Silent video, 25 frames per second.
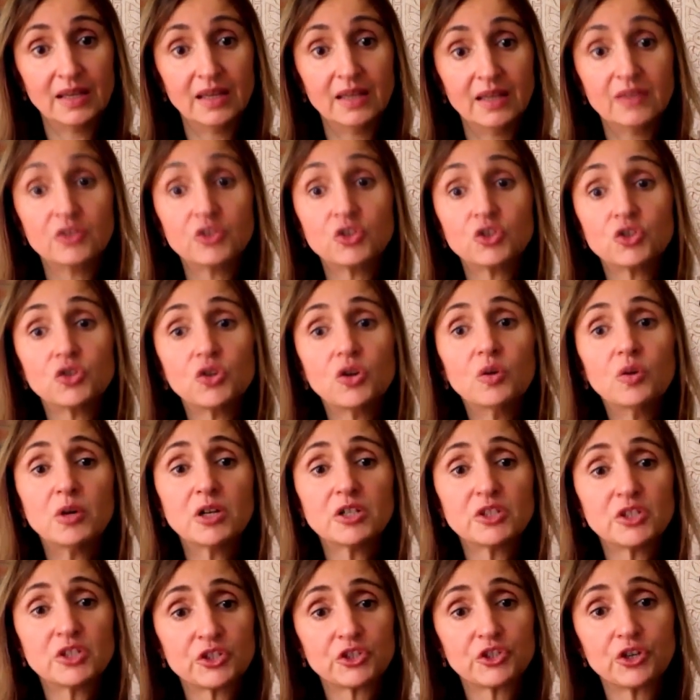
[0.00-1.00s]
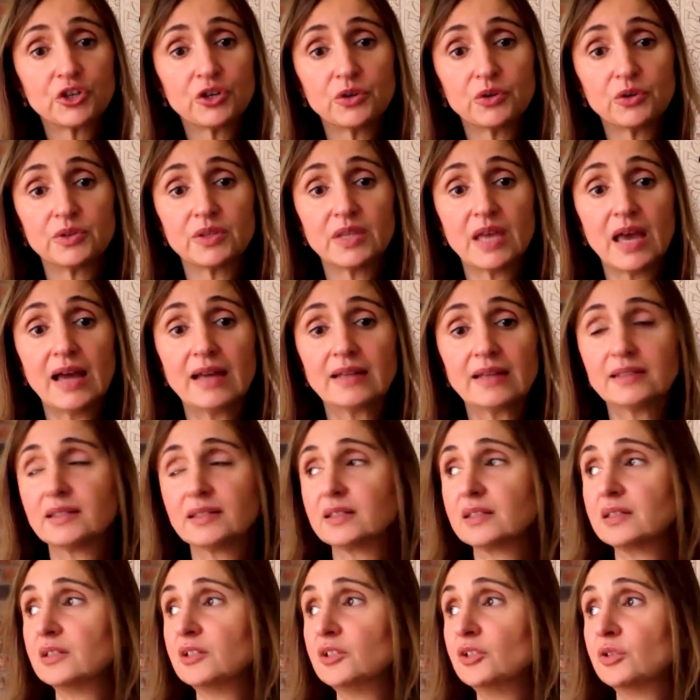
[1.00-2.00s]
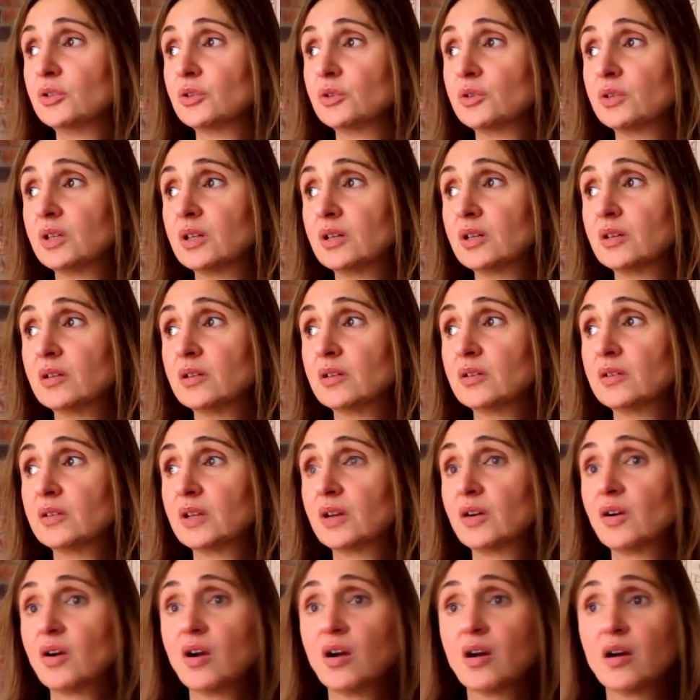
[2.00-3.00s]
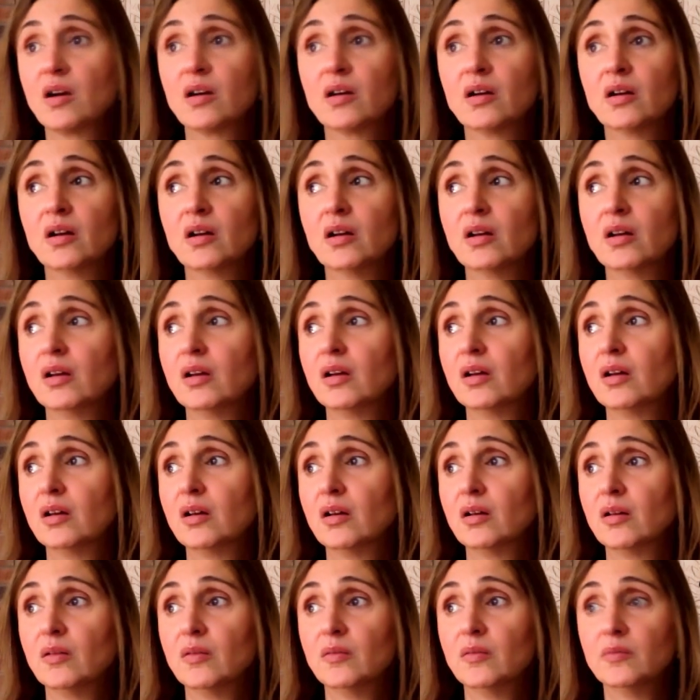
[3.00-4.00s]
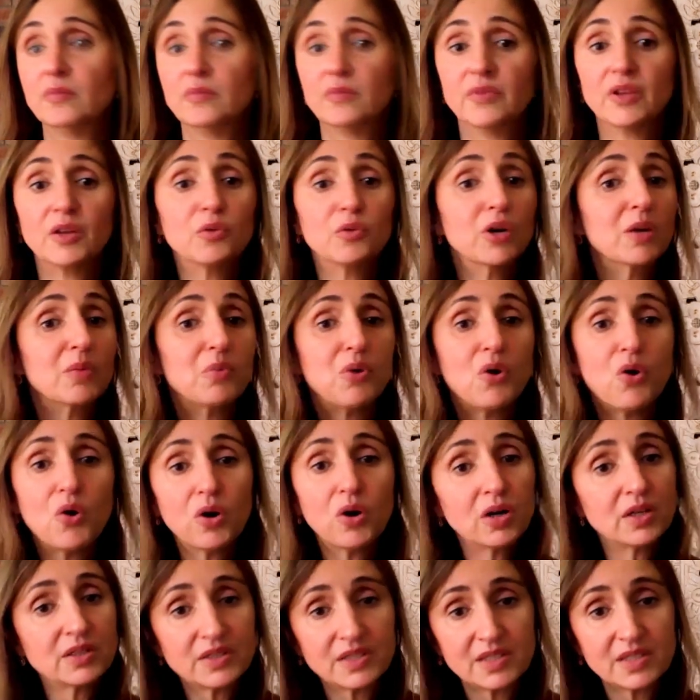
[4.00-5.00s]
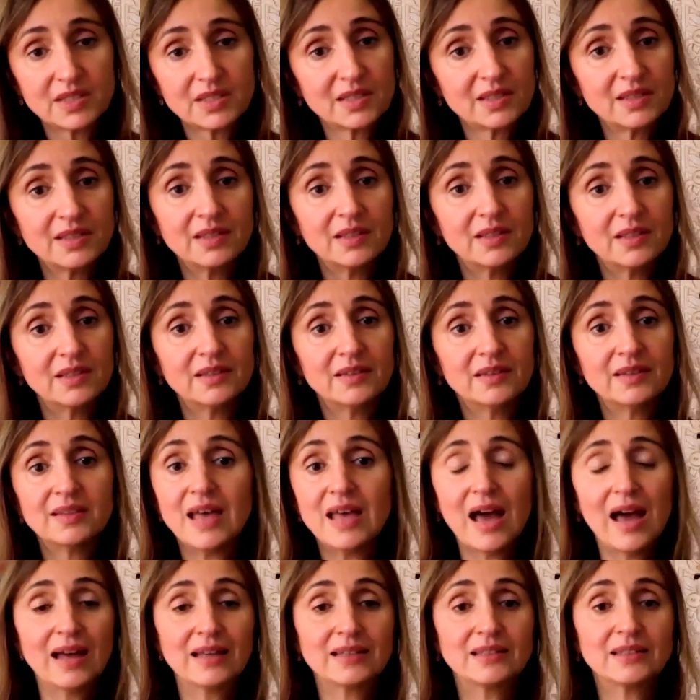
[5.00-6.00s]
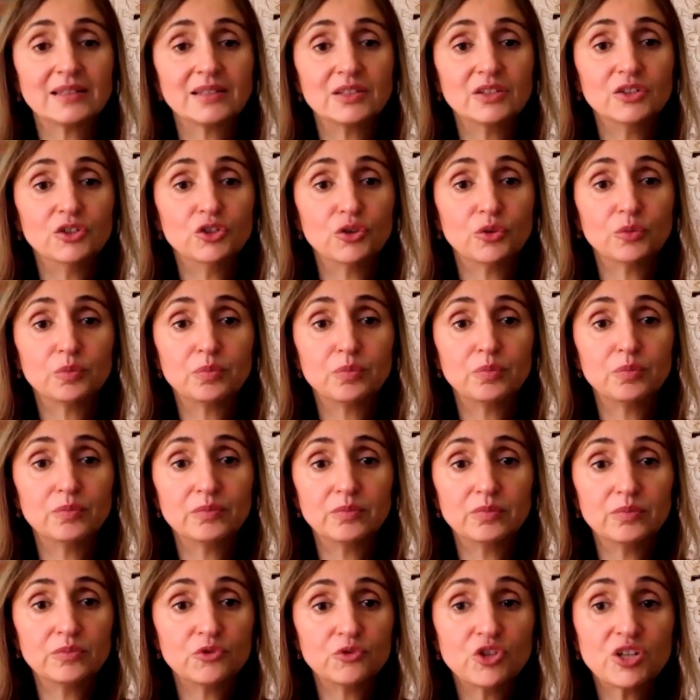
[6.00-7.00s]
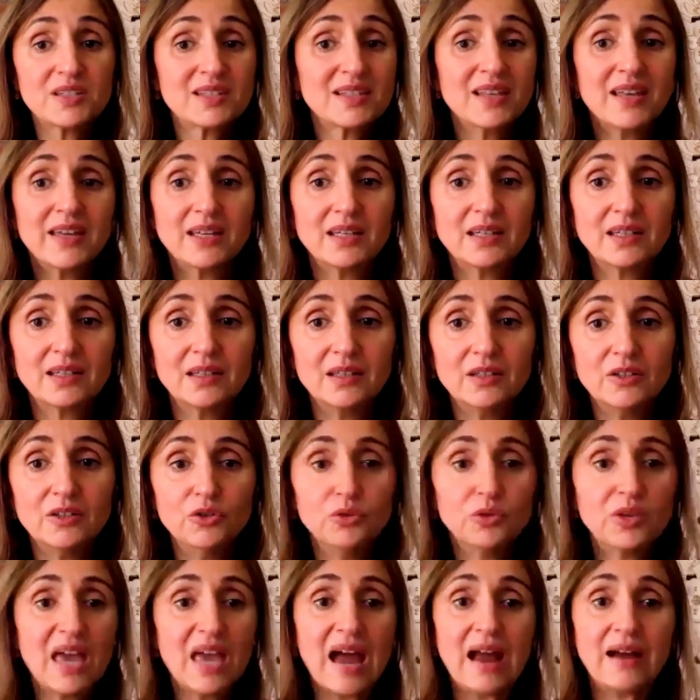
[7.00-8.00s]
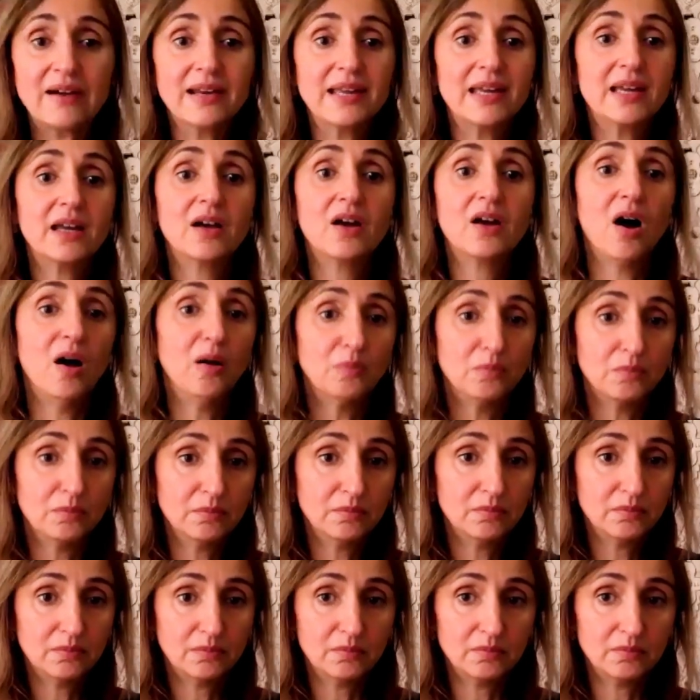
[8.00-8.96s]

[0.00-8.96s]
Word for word: So much so that, you know, there, there are um, reports that, you know, just like you carry gum,